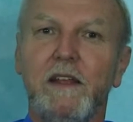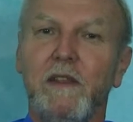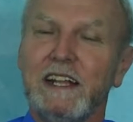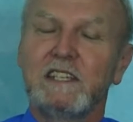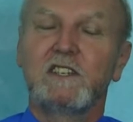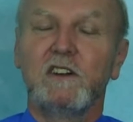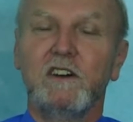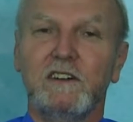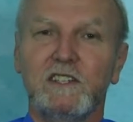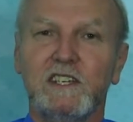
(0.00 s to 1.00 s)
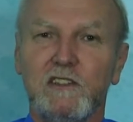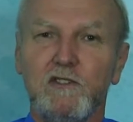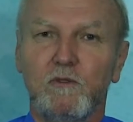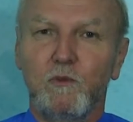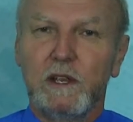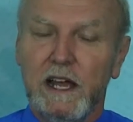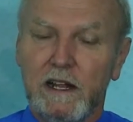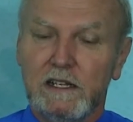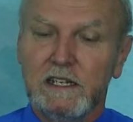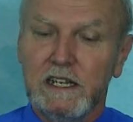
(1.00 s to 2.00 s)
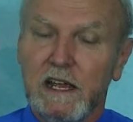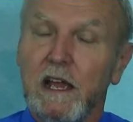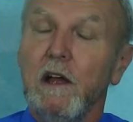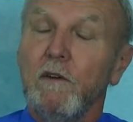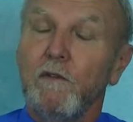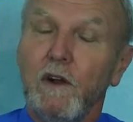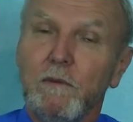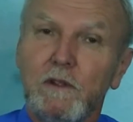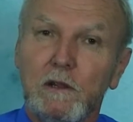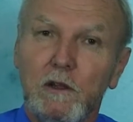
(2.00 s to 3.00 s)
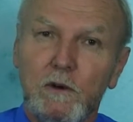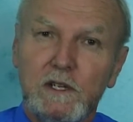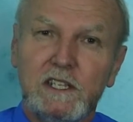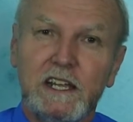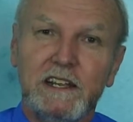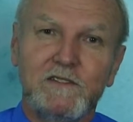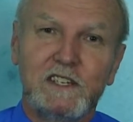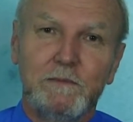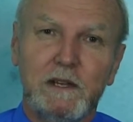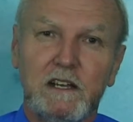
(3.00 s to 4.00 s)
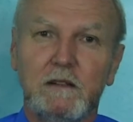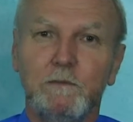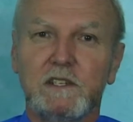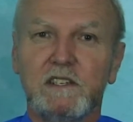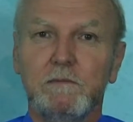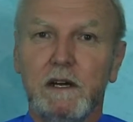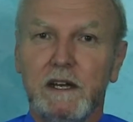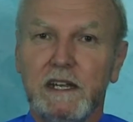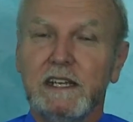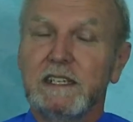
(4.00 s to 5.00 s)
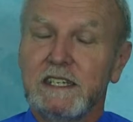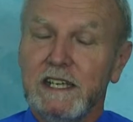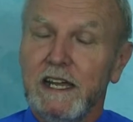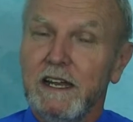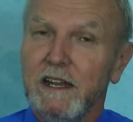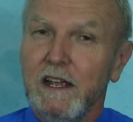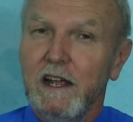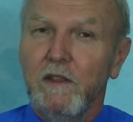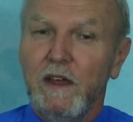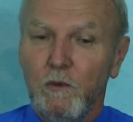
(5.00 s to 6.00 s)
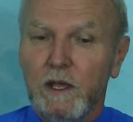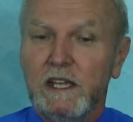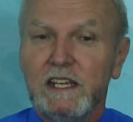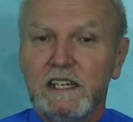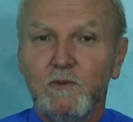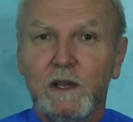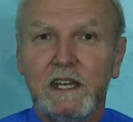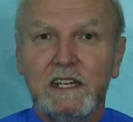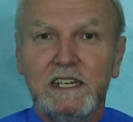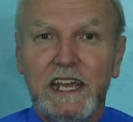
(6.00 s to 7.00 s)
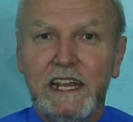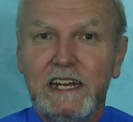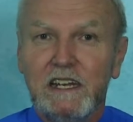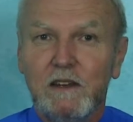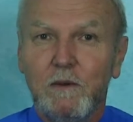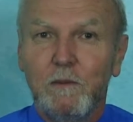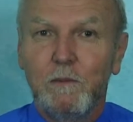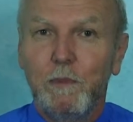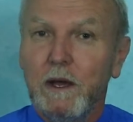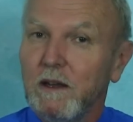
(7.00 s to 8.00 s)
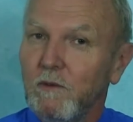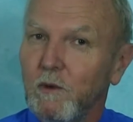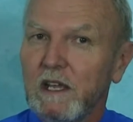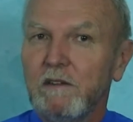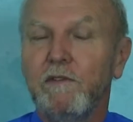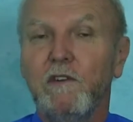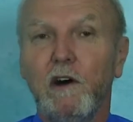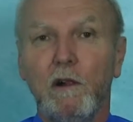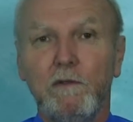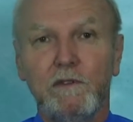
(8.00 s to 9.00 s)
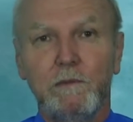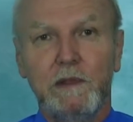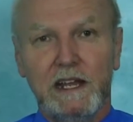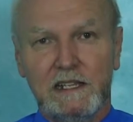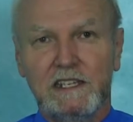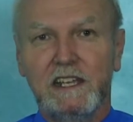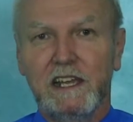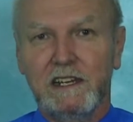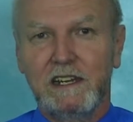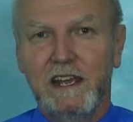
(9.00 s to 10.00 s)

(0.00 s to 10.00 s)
That's our essential reality. From the lower state of Savikalpa Samadhi, it's said that we can attain it, but we can fall from that state.